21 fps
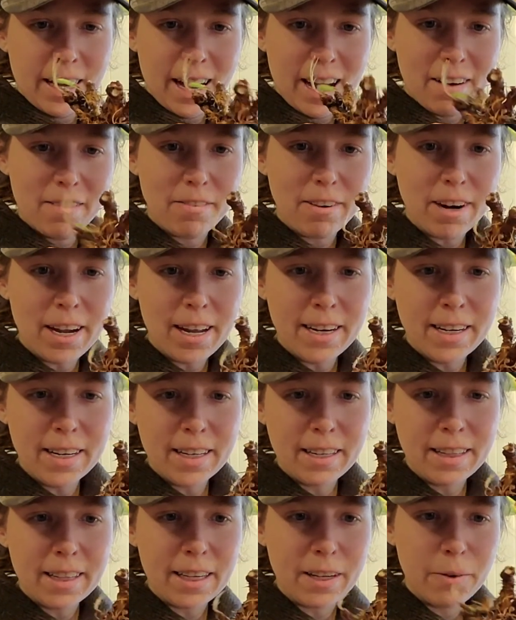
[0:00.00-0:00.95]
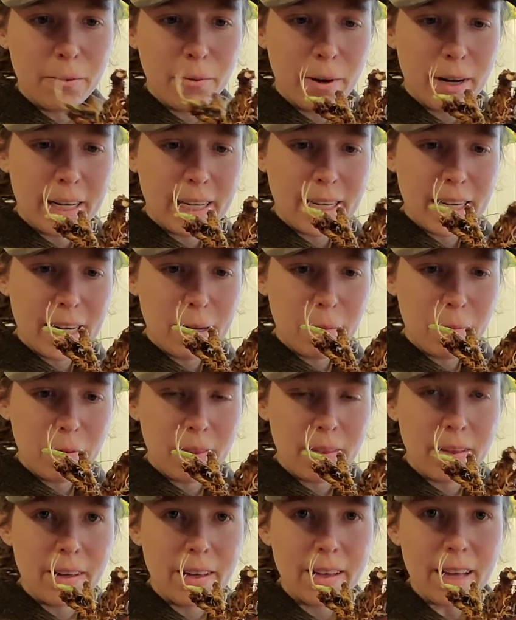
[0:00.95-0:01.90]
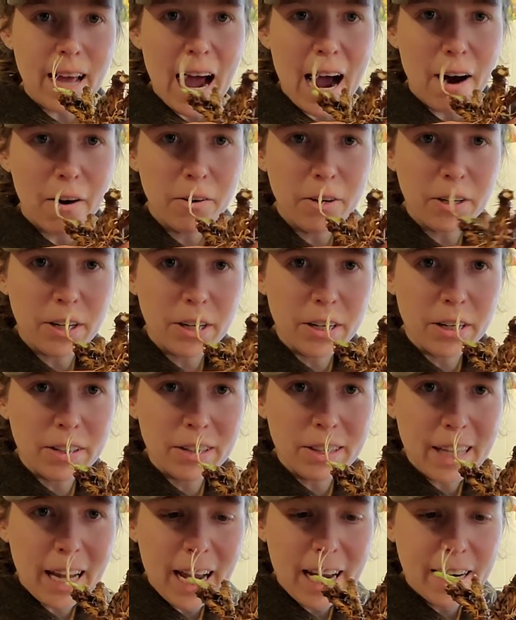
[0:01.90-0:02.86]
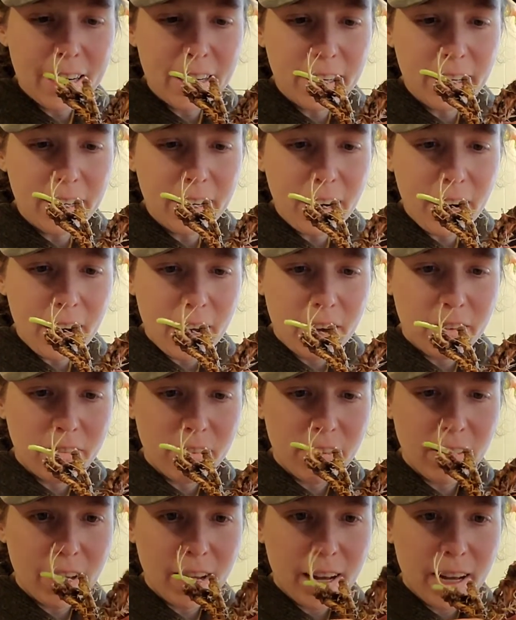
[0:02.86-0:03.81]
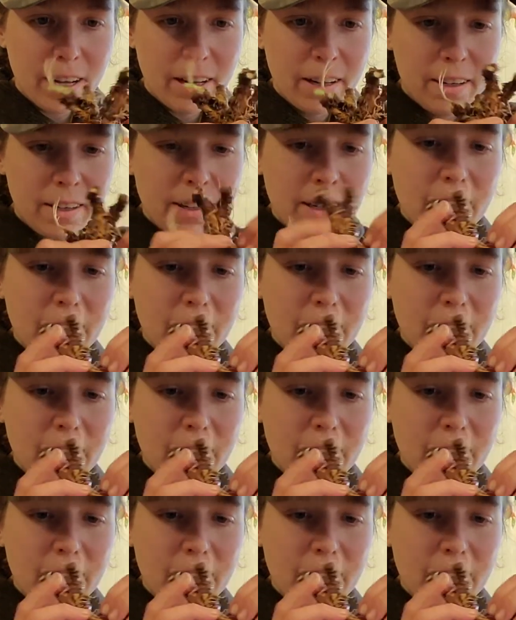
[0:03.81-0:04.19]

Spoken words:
I've read that you want to keep the outer layer of the